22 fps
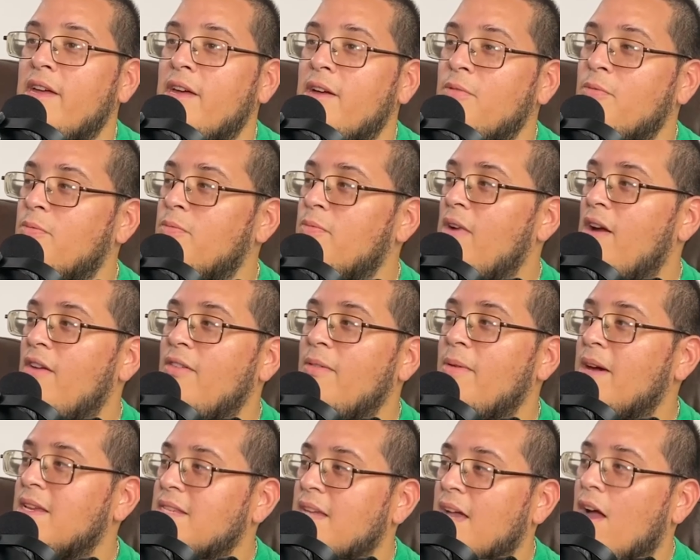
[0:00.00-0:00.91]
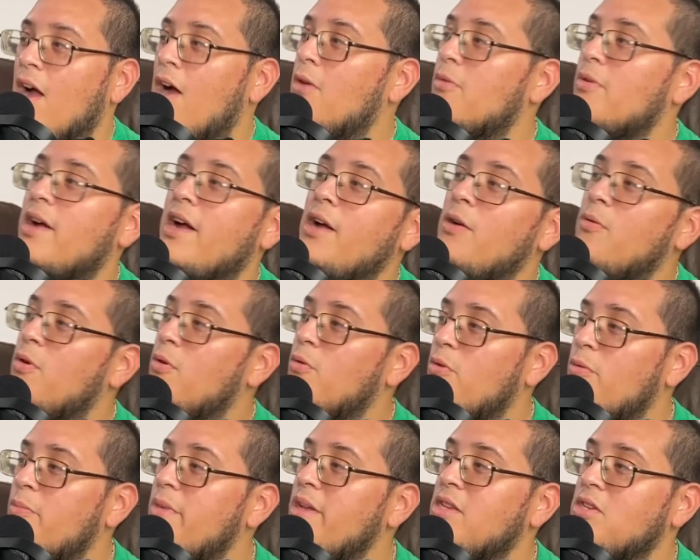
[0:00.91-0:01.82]
and everybody's like, all right, well,
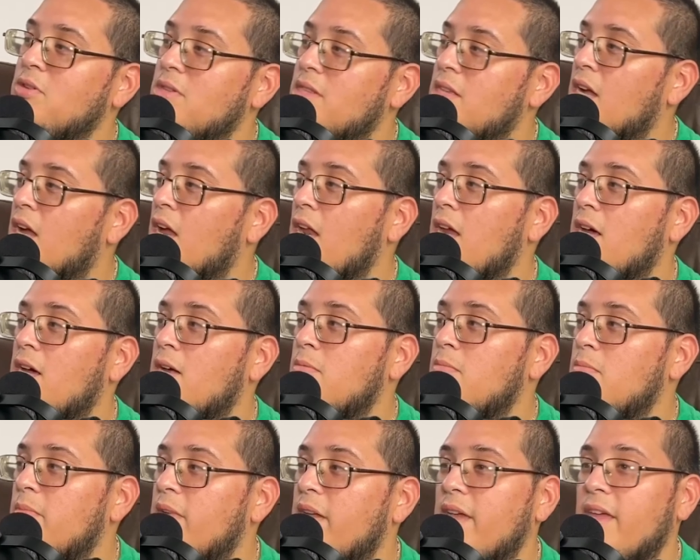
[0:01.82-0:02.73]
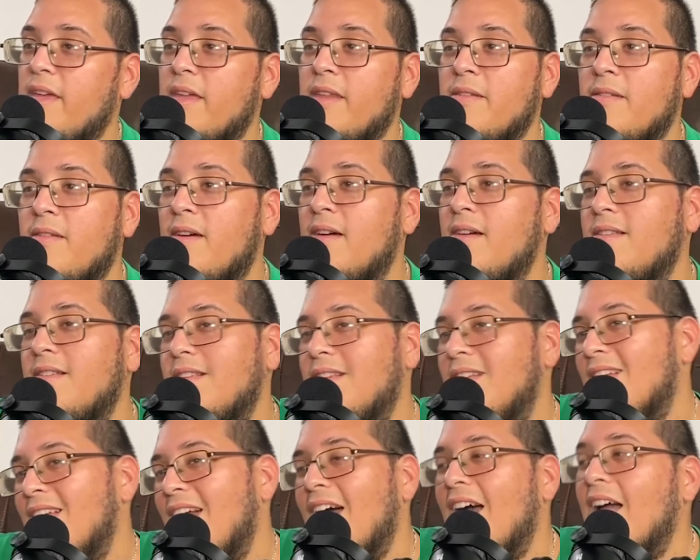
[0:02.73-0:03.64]
we'll meet you at the club. And
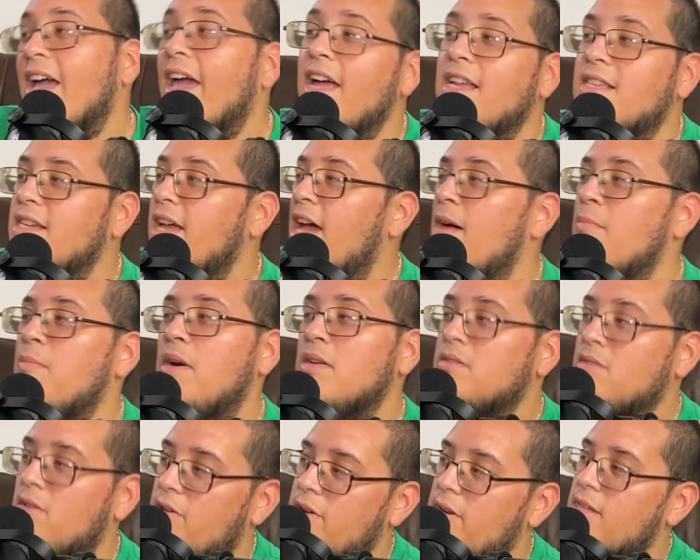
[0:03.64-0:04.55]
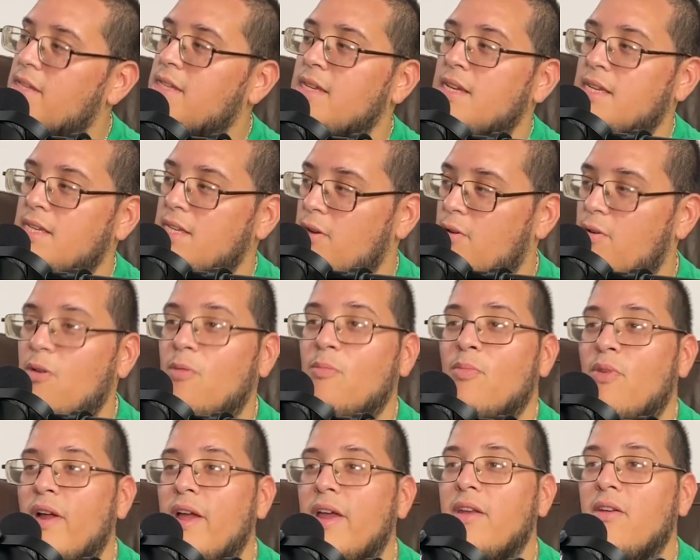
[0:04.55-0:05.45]
I guess I have my 36-year-old
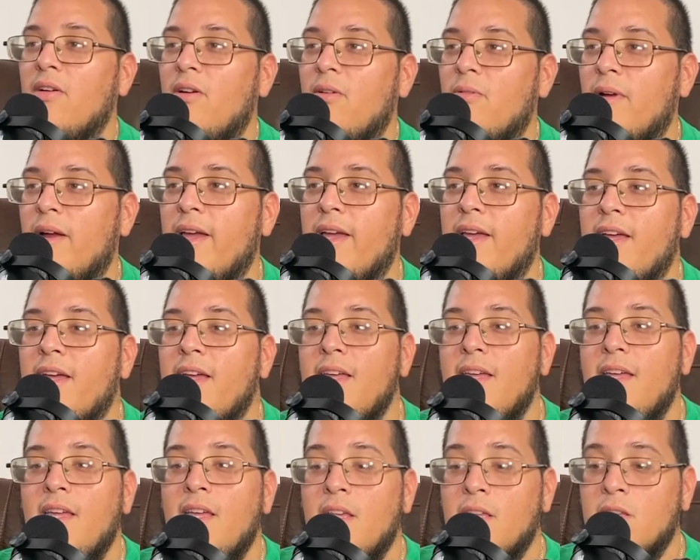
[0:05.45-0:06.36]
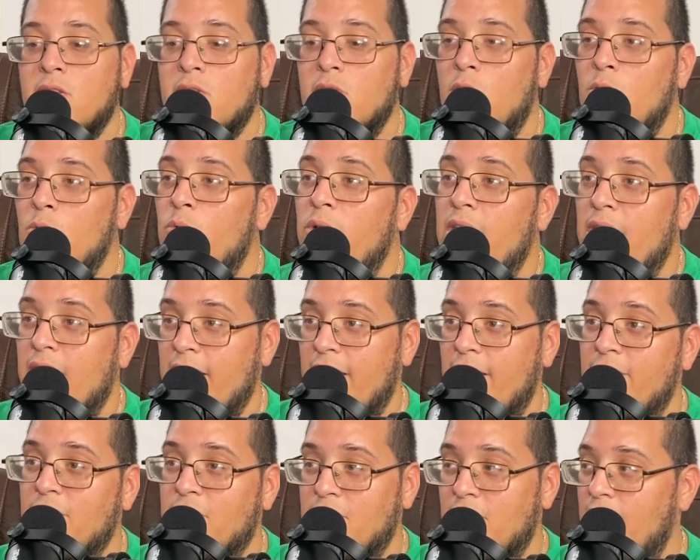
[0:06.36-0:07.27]
brain on, right? So we
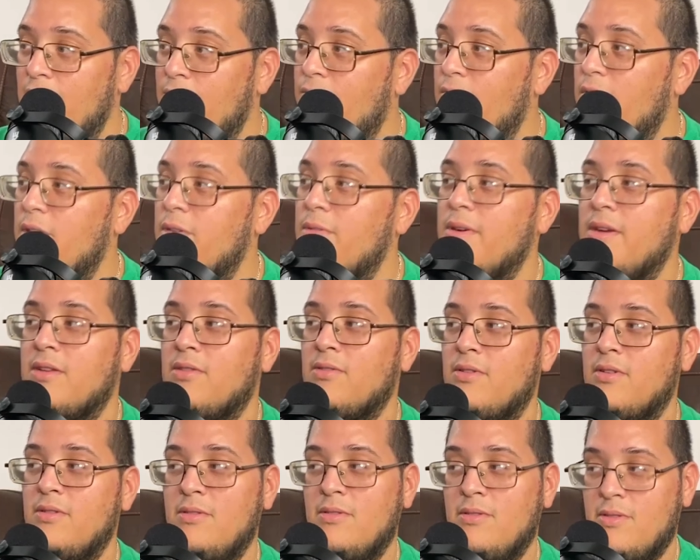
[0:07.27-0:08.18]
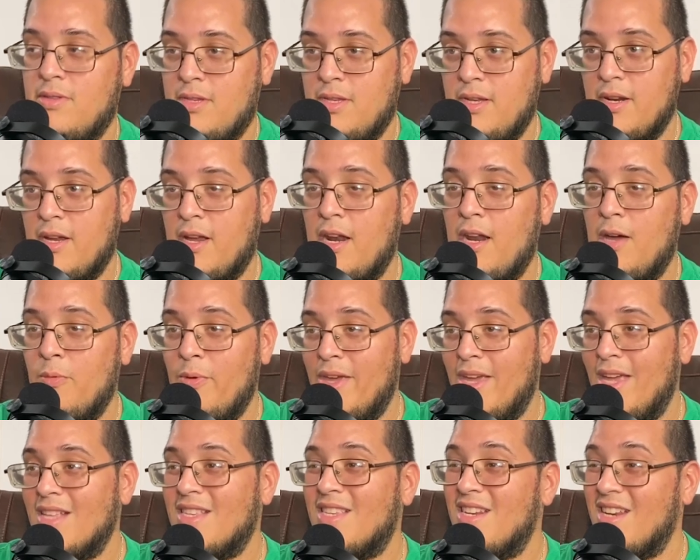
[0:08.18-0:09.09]
leave straight from the restaurant to the club. We
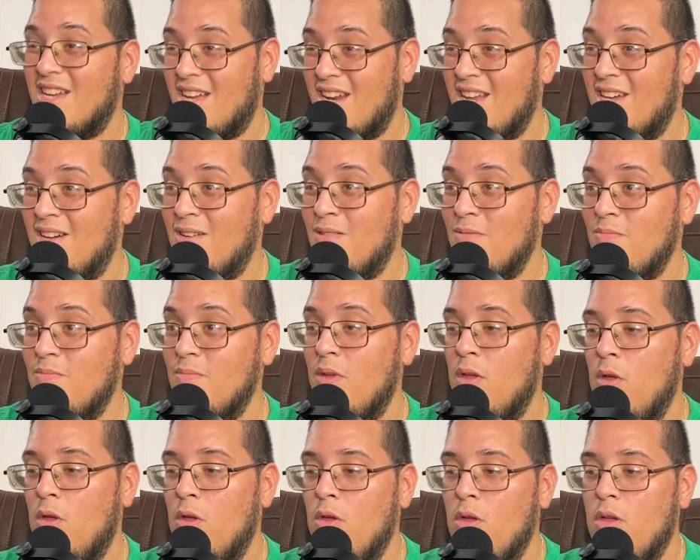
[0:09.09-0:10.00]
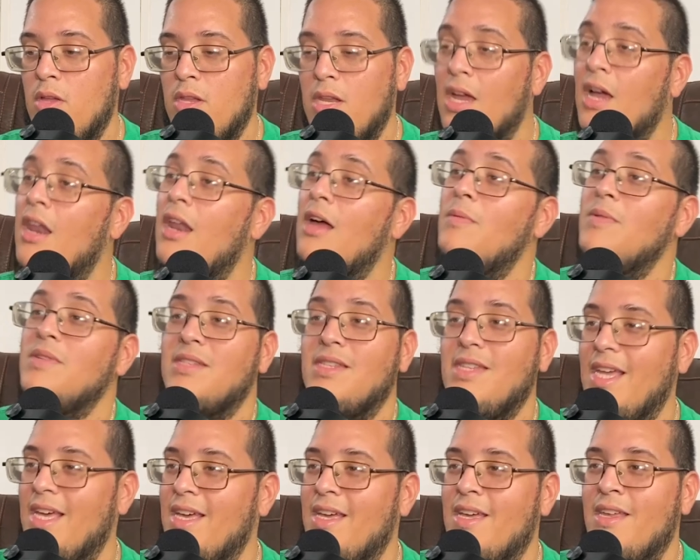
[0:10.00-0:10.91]
get to the club. The club is
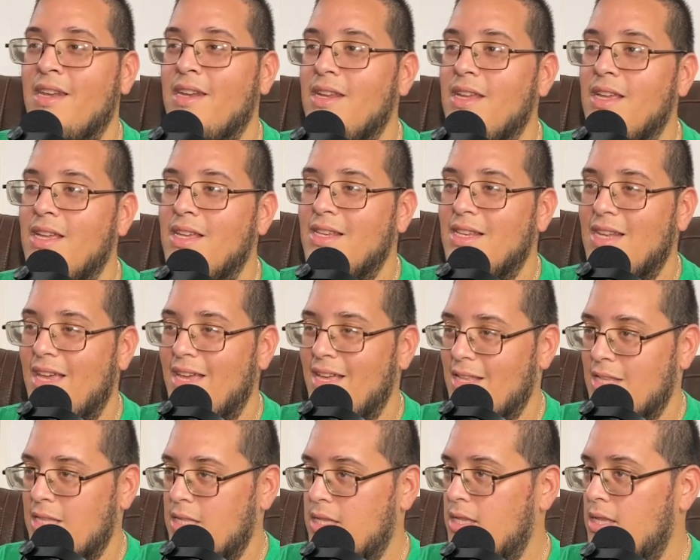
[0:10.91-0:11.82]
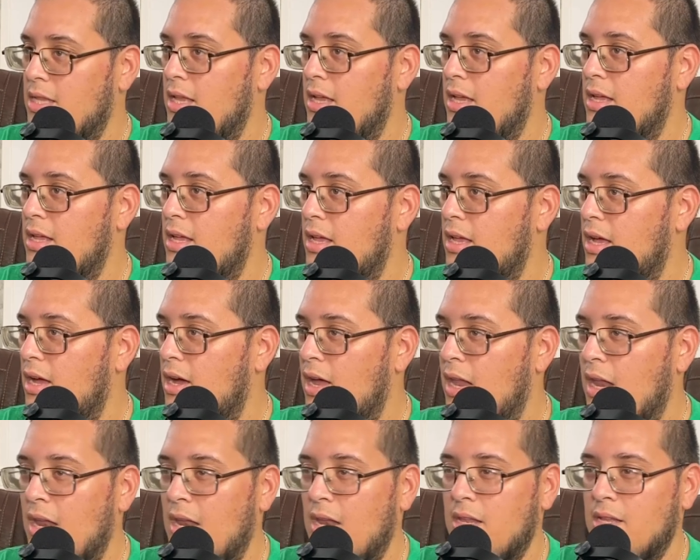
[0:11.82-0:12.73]
dead. It's like
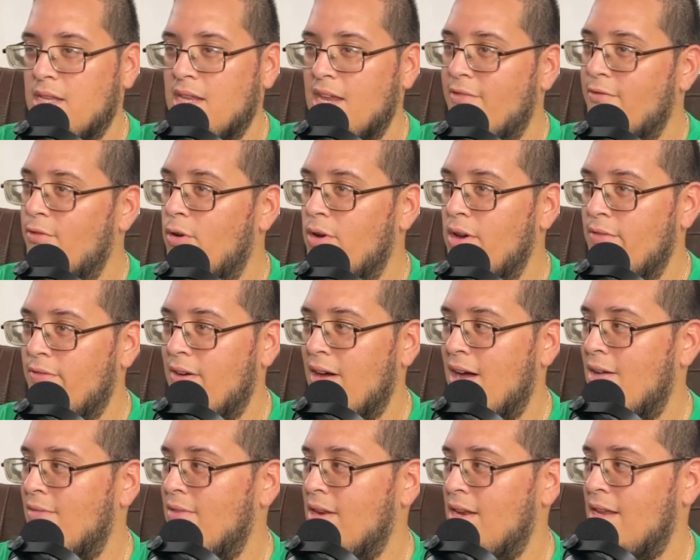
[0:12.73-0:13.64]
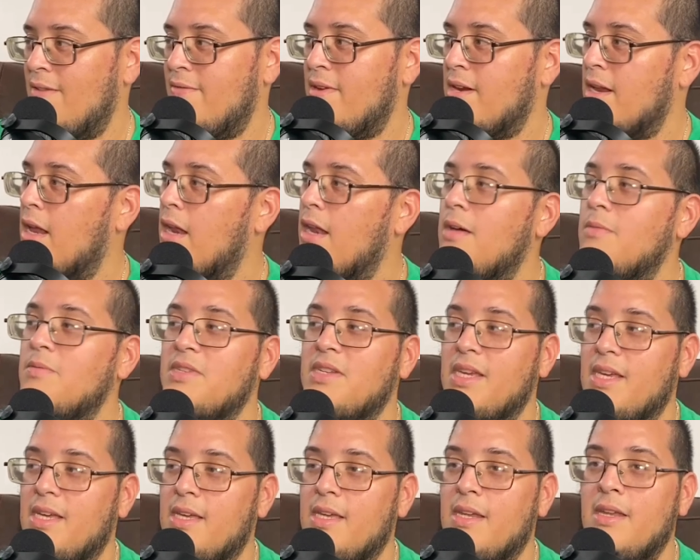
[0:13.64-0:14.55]
10:45, 11. The club's
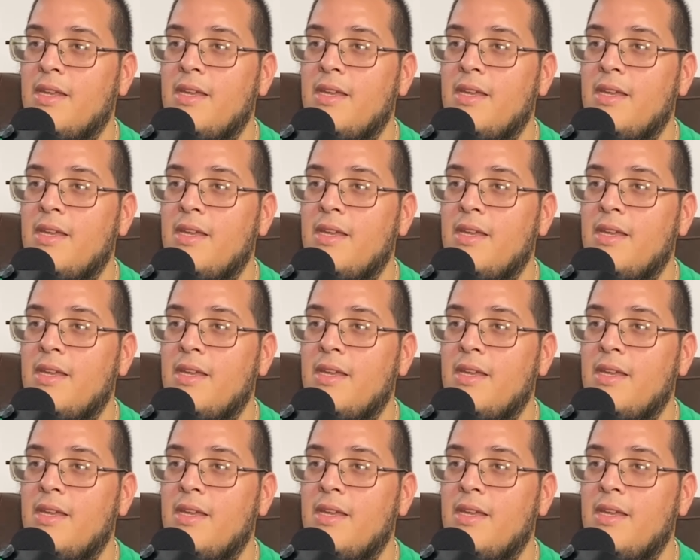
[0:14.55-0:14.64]
dead.